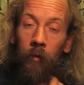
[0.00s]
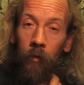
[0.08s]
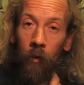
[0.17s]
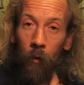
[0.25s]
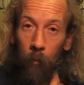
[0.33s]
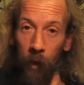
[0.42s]

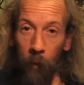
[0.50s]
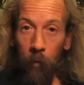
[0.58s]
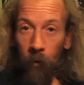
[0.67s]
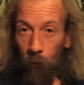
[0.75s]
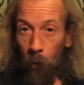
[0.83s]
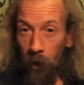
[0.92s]
to the
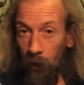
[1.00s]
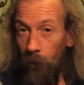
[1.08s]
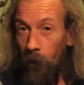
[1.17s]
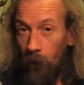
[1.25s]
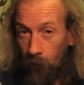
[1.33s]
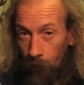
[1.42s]
people of
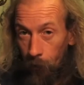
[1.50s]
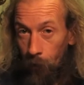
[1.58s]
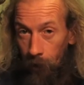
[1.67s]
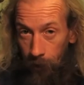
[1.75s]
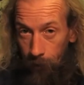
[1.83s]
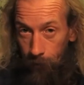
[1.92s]

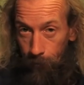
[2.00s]
2033,